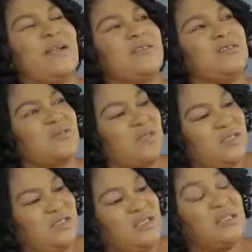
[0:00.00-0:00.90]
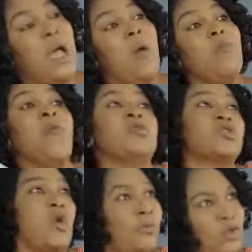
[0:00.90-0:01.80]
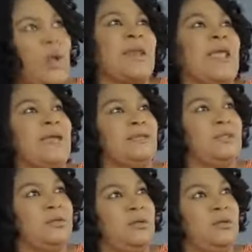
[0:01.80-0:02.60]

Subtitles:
that is causing this must come to an end.